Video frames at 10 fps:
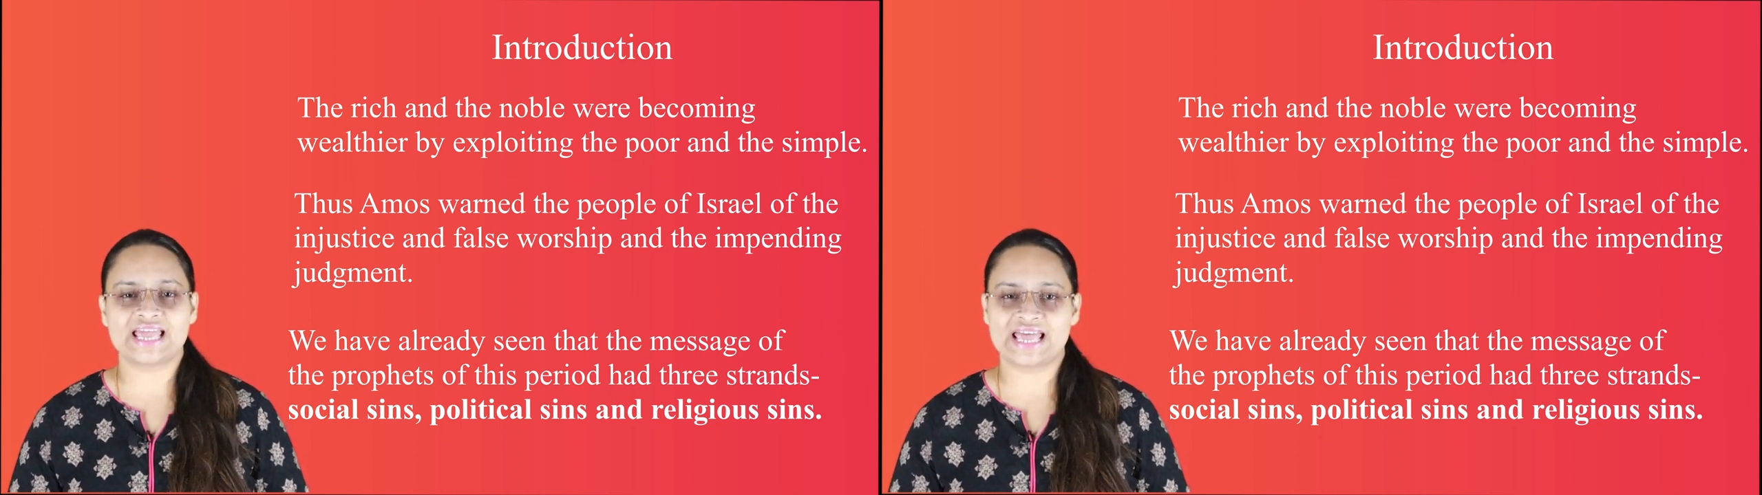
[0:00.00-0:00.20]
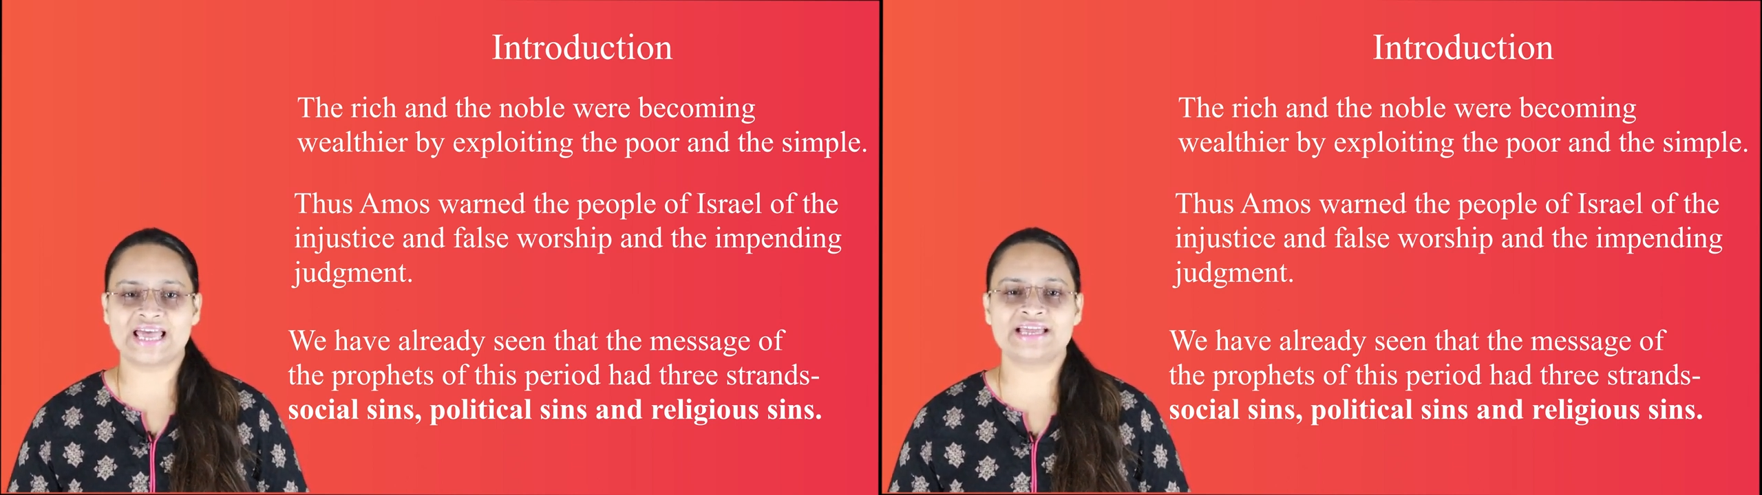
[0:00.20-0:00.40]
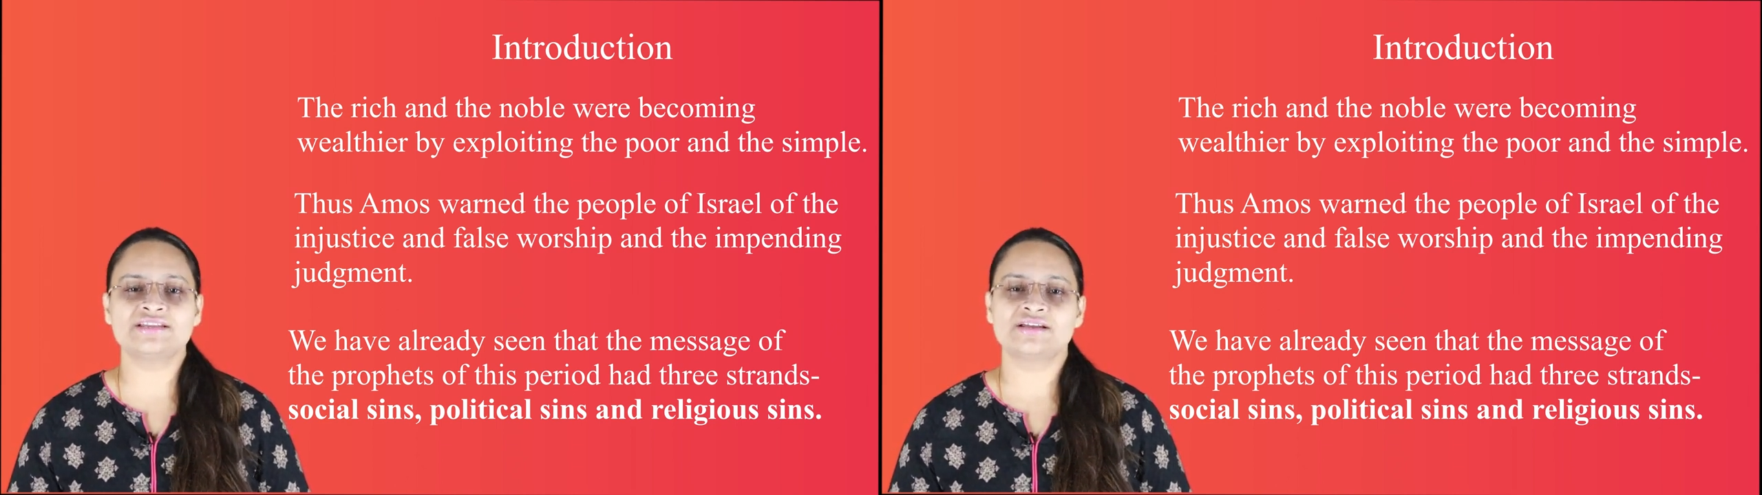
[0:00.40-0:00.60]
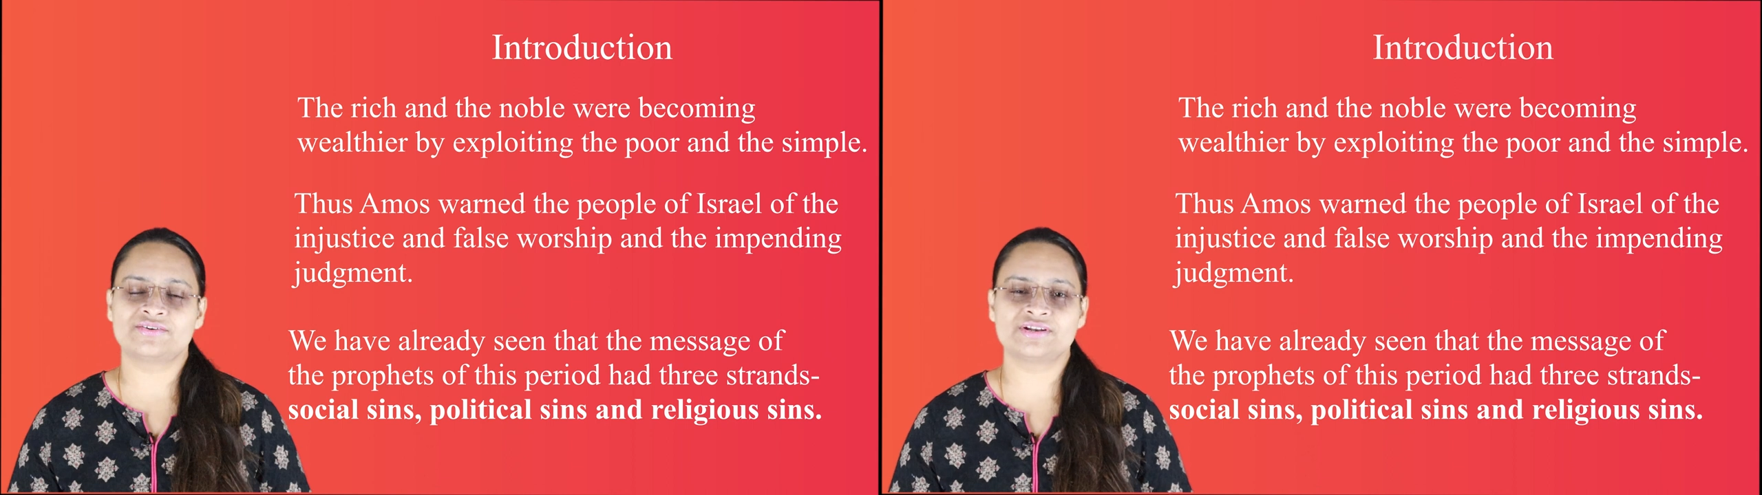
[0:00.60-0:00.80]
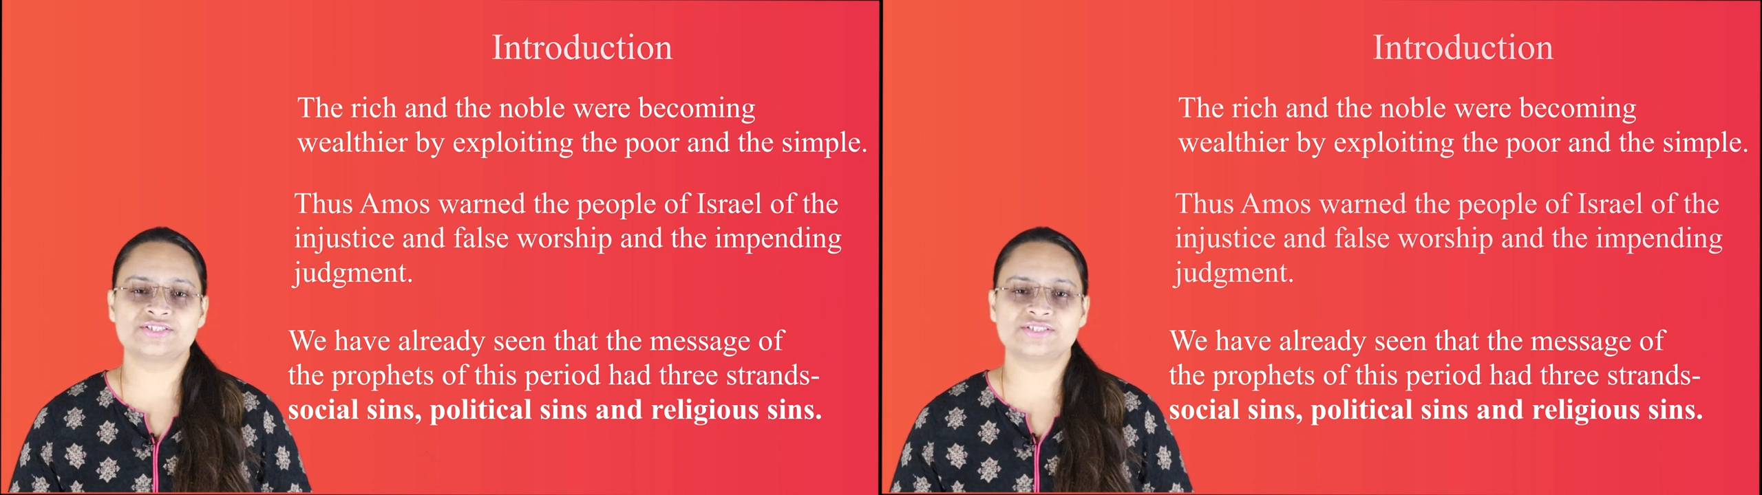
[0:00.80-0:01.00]
and
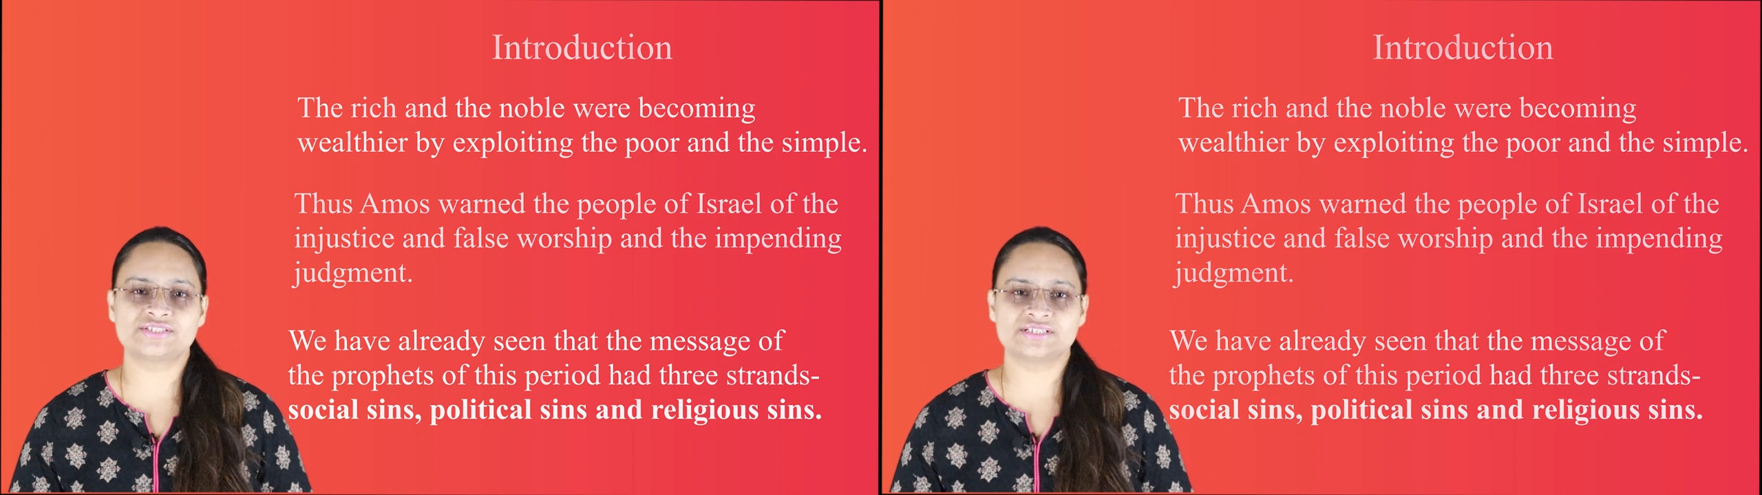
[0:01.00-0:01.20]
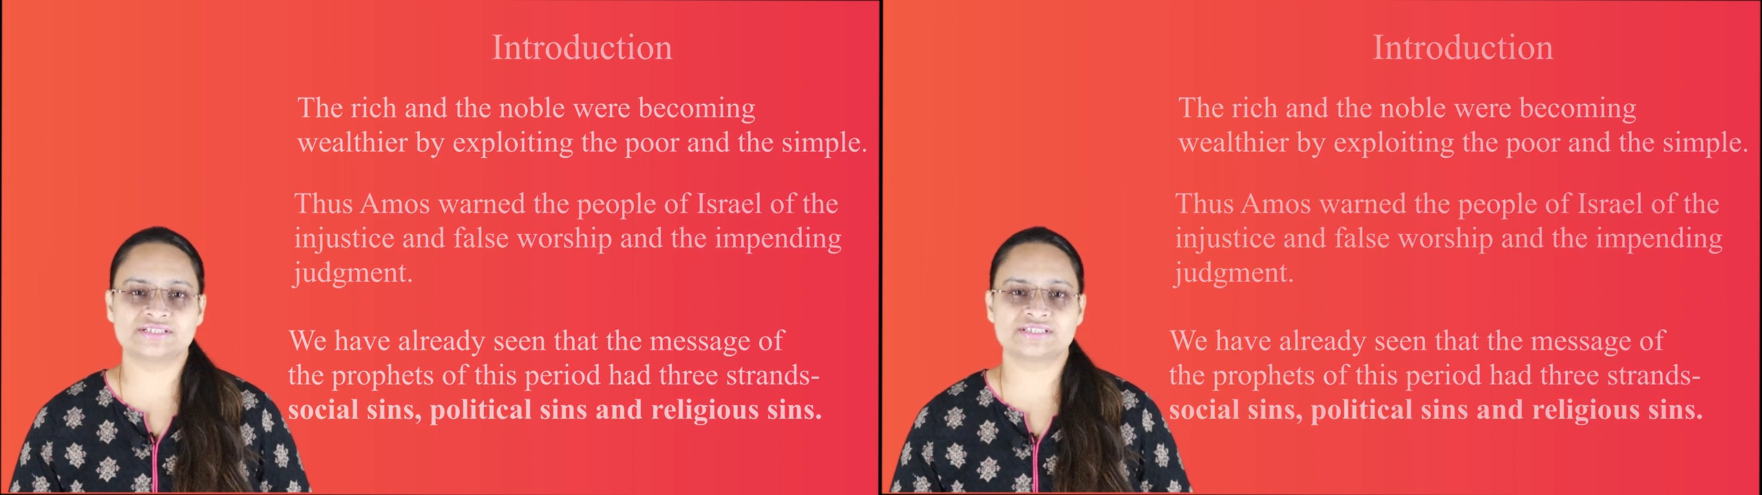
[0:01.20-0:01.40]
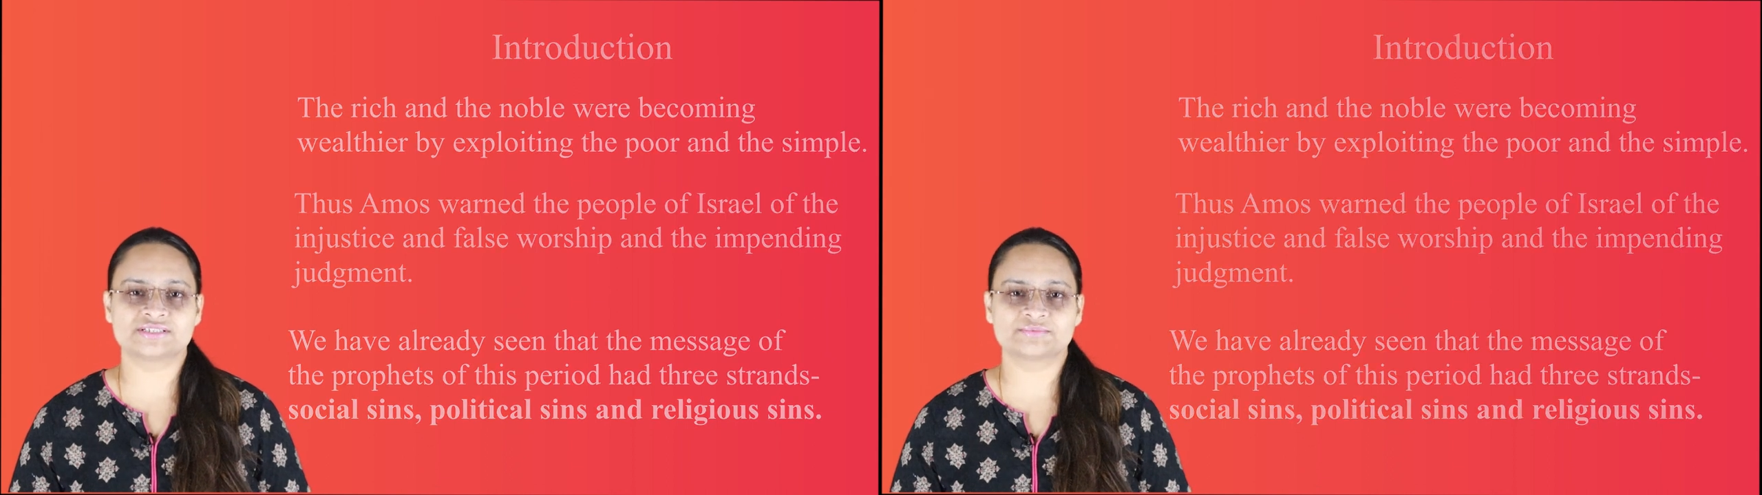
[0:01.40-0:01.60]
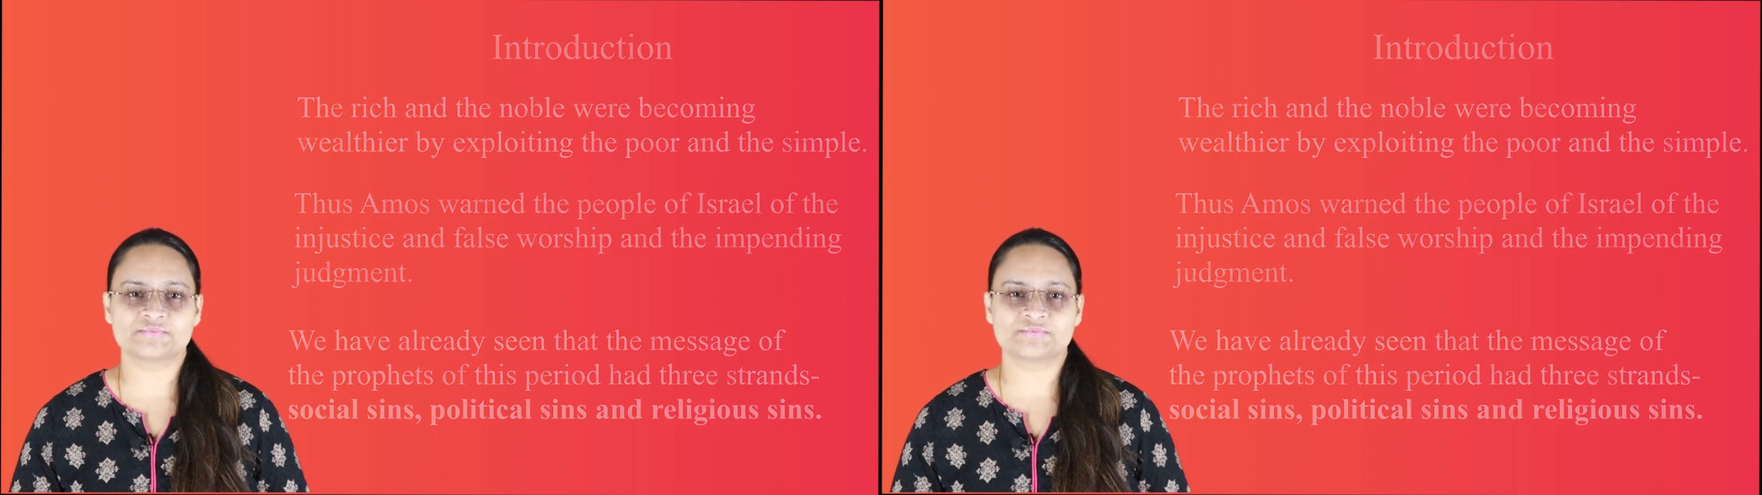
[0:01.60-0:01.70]
religious sins.